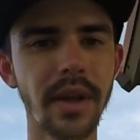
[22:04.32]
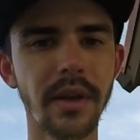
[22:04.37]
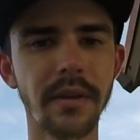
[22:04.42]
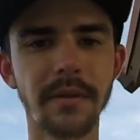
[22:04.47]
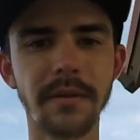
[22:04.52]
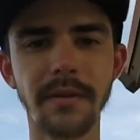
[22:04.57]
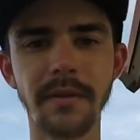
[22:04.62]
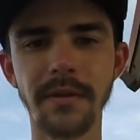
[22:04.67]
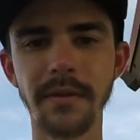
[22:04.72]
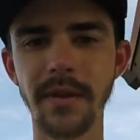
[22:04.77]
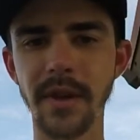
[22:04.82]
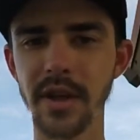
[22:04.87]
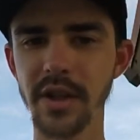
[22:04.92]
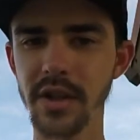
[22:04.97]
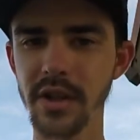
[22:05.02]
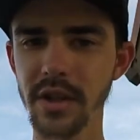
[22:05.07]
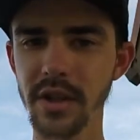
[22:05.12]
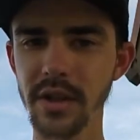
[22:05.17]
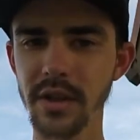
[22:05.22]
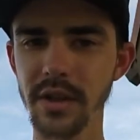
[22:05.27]

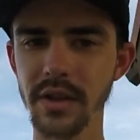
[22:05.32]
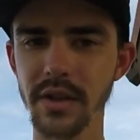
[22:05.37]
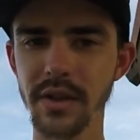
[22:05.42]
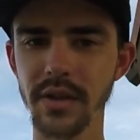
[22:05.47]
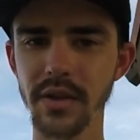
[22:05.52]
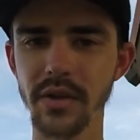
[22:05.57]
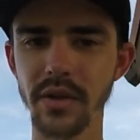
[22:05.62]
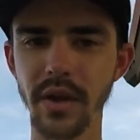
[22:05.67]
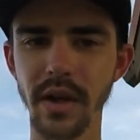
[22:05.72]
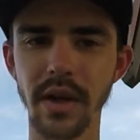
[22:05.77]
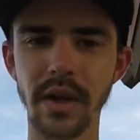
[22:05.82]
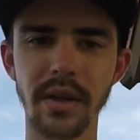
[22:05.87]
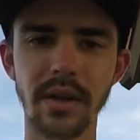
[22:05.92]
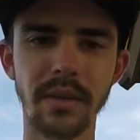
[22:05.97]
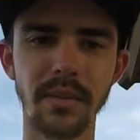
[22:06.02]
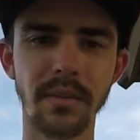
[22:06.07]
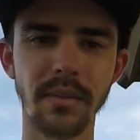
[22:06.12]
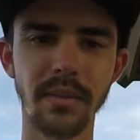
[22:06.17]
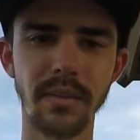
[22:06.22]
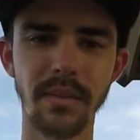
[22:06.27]
efficient to try to
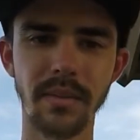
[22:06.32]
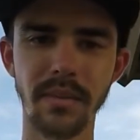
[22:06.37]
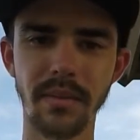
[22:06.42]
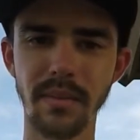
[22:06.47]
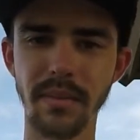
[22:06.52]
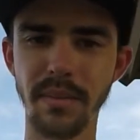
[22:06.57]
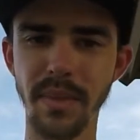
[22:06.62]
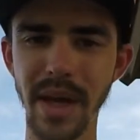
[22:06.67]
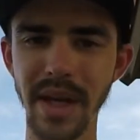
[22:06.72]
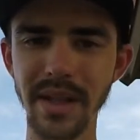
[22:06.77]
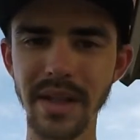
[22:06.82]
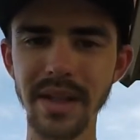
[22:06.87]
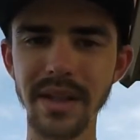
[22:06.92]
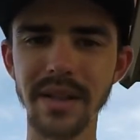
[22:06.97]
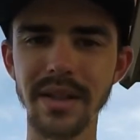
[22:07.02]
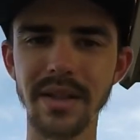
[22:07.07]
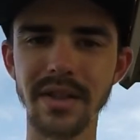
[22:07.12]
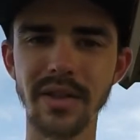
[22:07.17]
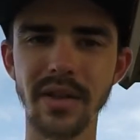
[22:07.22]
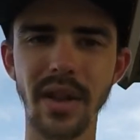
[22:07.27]
bend
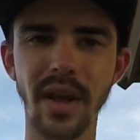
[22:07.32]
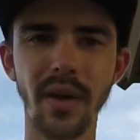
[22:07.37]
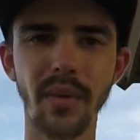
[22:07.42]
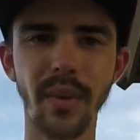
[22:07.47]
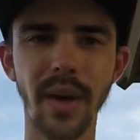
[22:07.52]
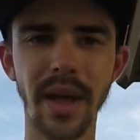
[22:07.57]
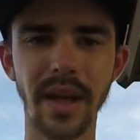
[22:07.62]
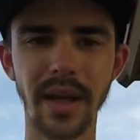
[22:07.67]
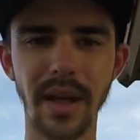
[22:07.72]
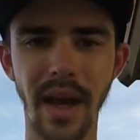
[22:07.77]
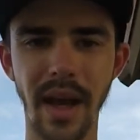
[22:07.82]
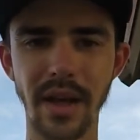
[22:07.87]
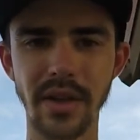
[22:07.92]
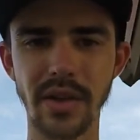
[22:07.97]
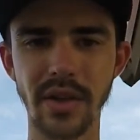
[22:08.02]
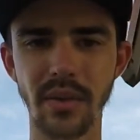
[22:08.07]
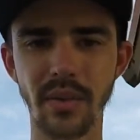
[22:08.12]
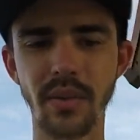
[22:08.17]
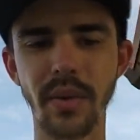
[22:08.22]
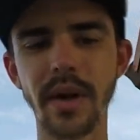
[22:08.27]
it, so that way it
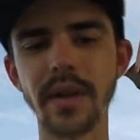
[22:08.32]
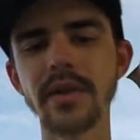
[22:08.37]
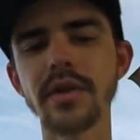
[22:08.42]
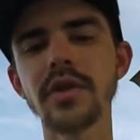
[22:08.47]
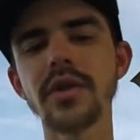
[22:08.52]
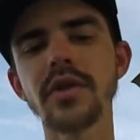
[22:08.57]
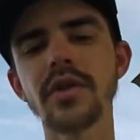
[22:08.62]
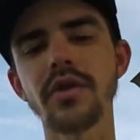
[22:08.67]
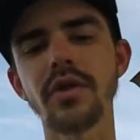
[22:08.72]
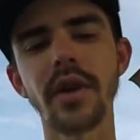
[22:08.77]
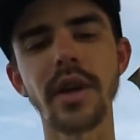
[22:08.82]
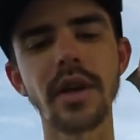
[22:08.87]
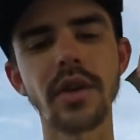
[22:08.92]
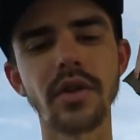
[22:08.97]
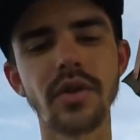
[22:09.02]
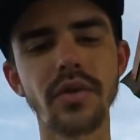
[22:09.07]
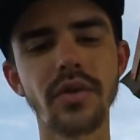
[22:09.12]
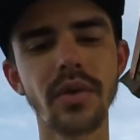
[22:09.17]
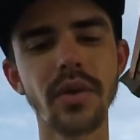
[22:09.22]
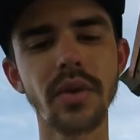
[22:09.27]
actually runs straight and
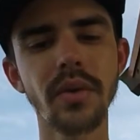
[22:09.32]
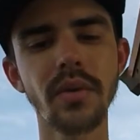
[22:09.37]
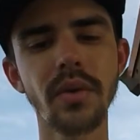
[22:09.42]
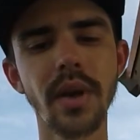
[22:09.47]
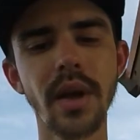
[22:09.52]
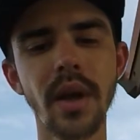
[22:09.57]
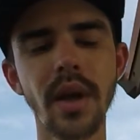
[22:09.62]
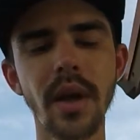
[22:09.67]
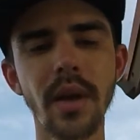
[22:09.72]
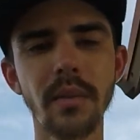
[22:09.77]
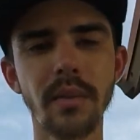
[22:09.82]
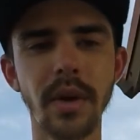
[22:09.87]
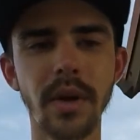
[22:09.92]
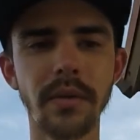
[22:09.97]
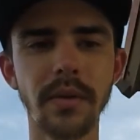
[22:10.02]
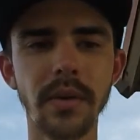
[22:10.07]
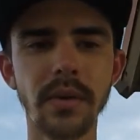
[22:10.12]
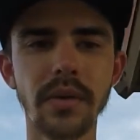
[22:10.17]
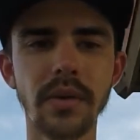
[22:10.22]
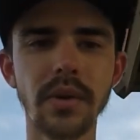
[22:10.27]
true. But if
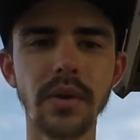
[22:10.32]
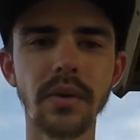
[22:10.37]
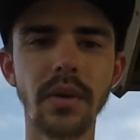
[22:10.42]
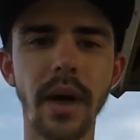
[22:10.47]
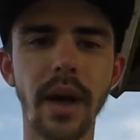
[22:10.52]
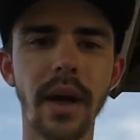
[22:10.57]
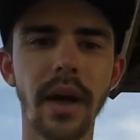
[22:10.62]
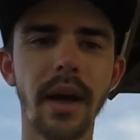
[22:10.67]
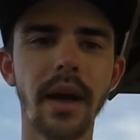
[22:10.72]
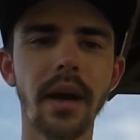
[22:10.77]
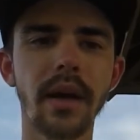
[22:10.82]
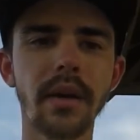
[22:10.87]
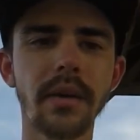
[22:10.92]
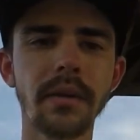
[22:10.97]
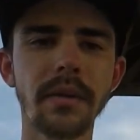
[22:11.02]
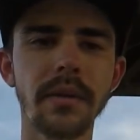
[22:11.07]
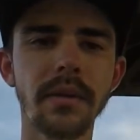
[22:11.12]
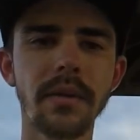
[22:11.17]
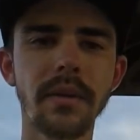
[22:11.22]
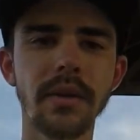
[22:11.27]
you do have
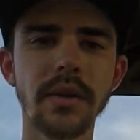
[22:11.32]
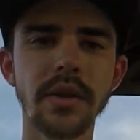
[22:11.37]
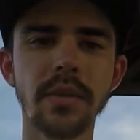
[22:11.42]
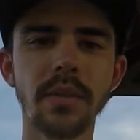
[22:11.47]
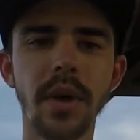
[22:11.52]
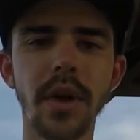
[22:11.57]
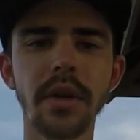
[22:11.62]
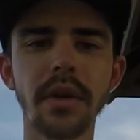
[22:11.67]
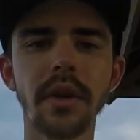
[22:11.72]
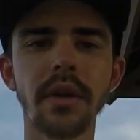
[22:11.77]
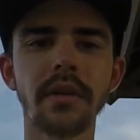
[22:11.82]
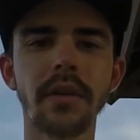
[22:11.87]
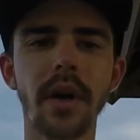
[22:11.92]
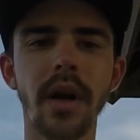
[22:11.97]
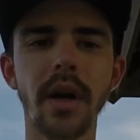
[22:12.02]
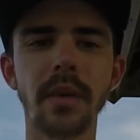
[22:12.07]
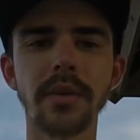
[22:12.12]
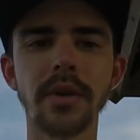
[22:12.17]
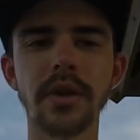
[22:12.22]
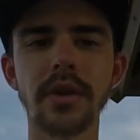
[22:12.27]
small enough
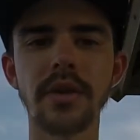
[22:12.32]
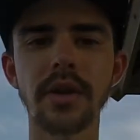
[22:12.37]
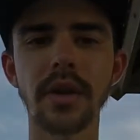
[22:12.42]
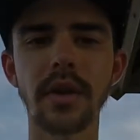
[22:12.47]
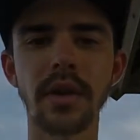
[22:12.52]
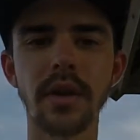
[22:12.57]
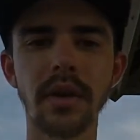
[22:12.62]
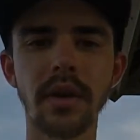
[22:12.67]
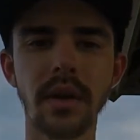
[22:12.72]
options here,